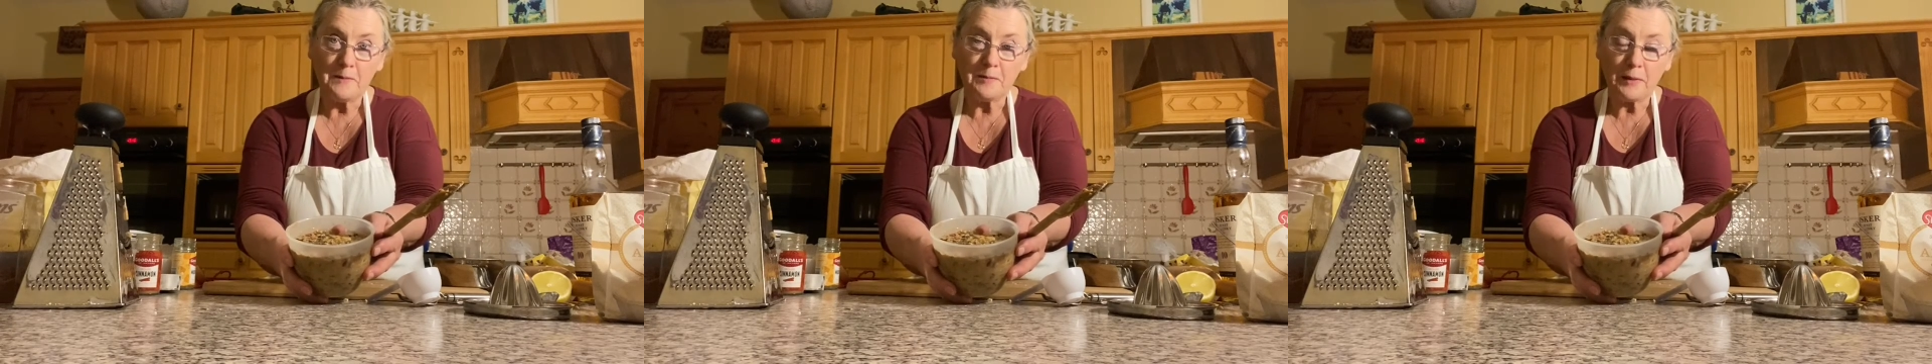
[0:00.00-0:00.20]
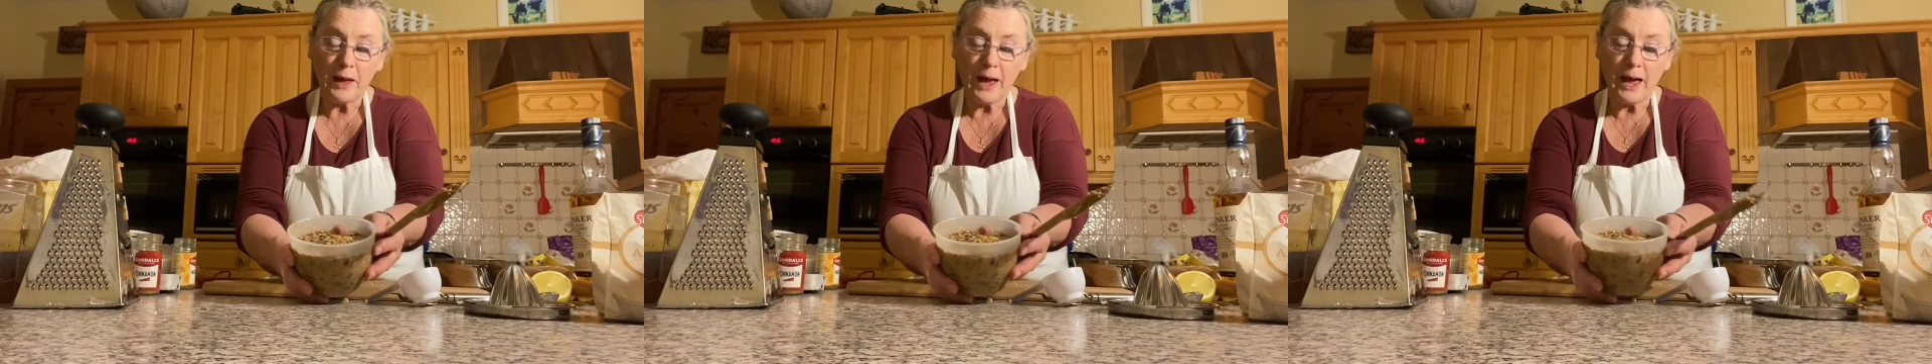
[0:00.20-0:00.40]

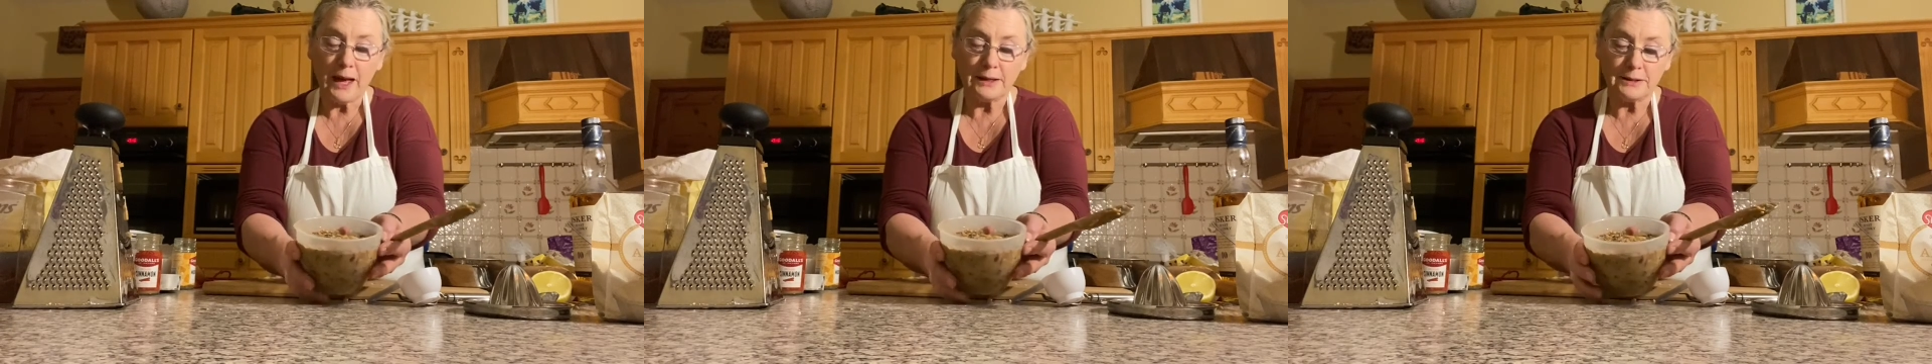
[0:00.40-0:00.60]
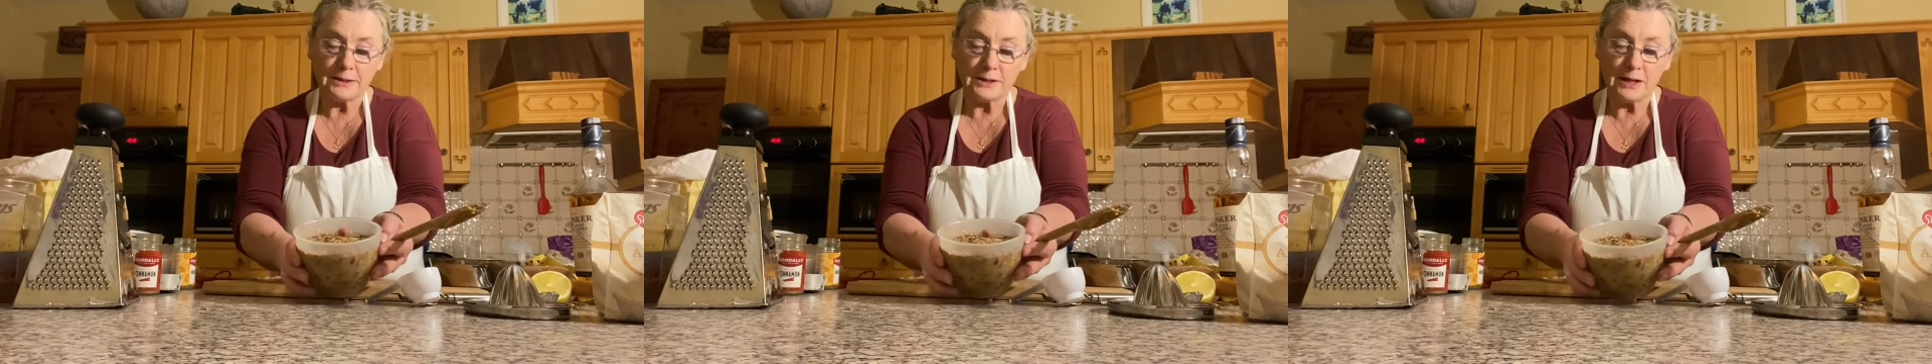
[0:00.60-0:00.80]

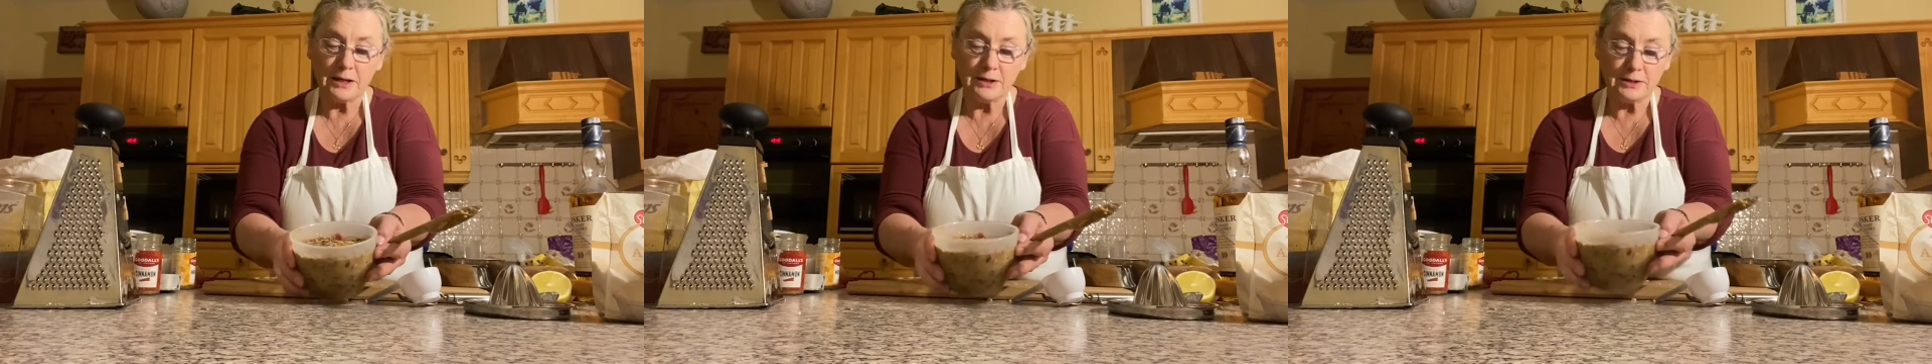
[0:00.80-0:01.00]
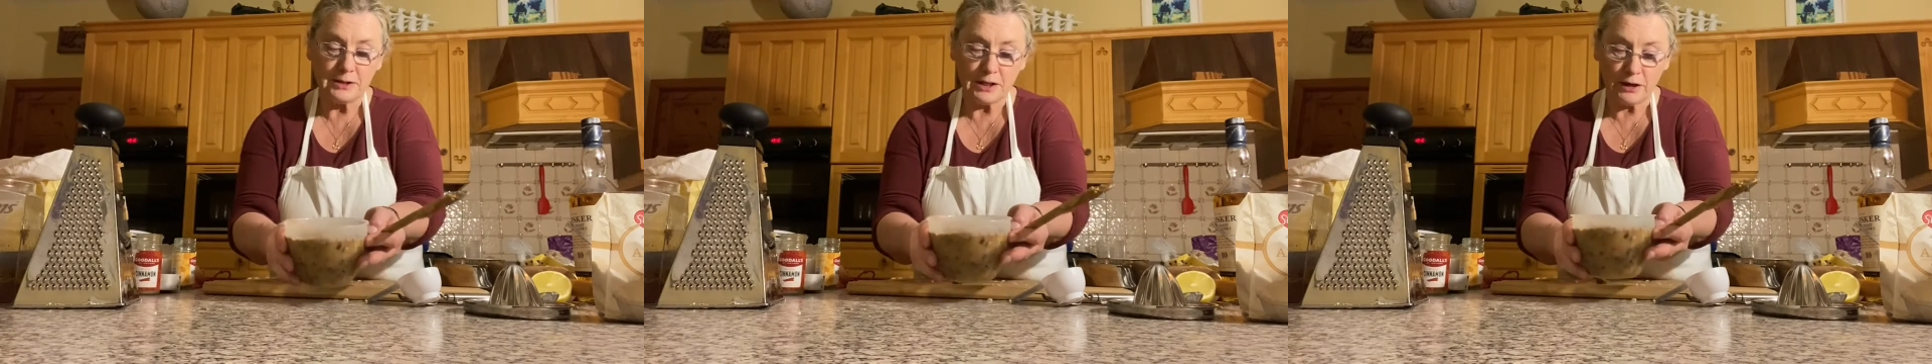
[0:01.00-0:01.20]
and
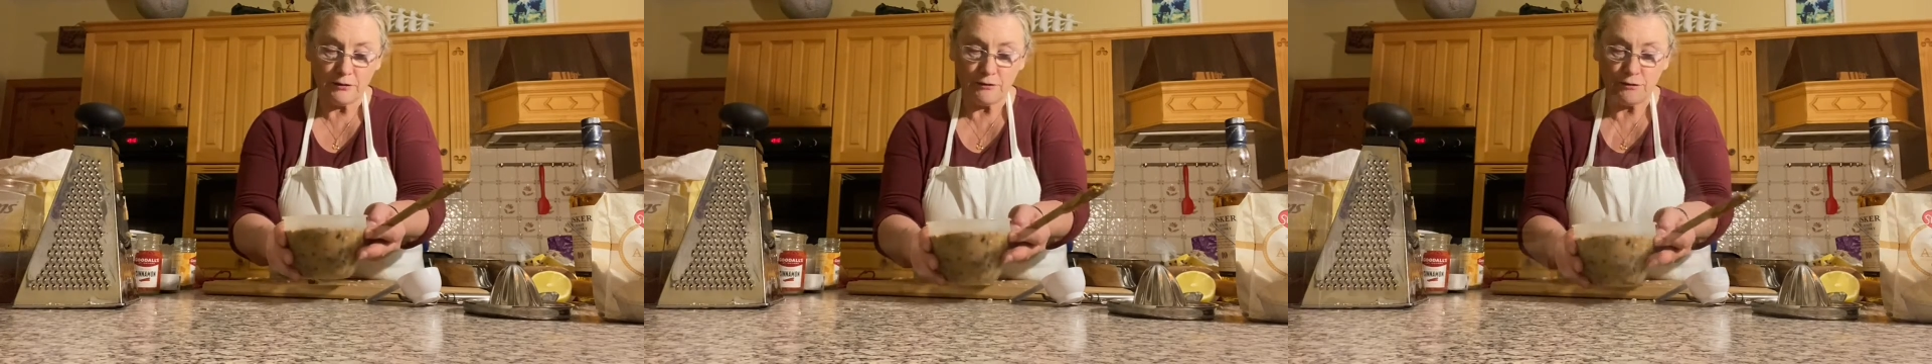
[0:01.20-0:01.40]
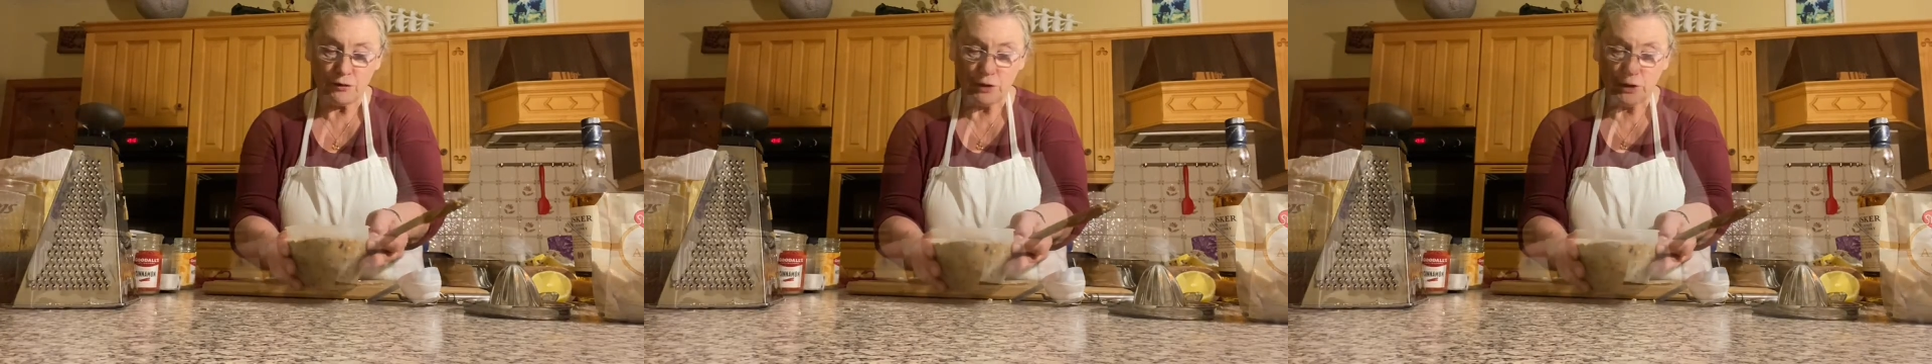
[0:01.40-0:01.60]
tin
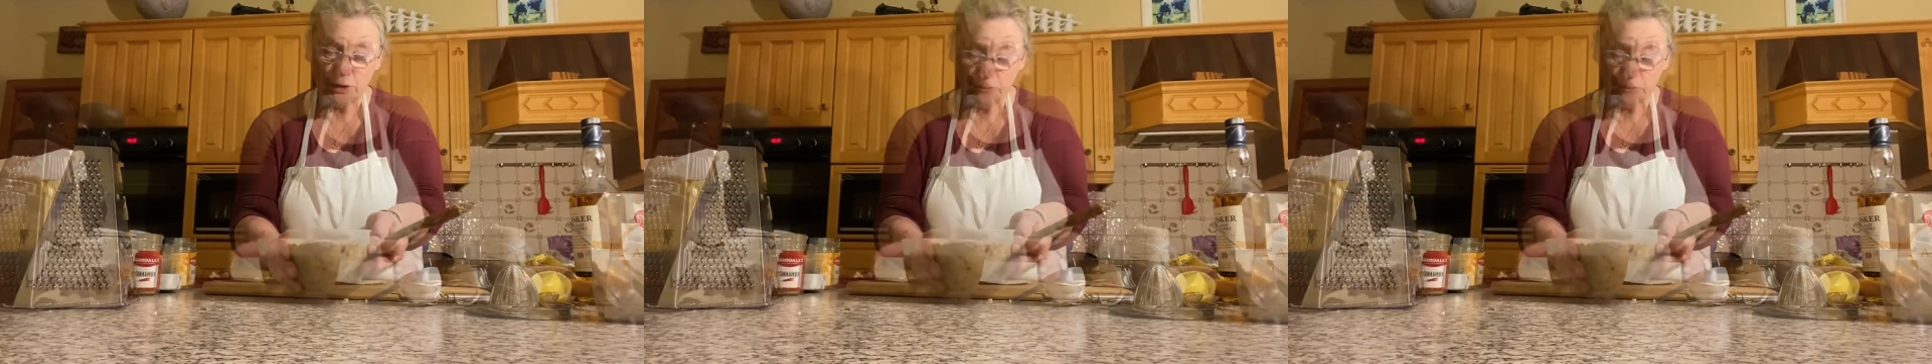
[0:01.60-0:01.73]
foil.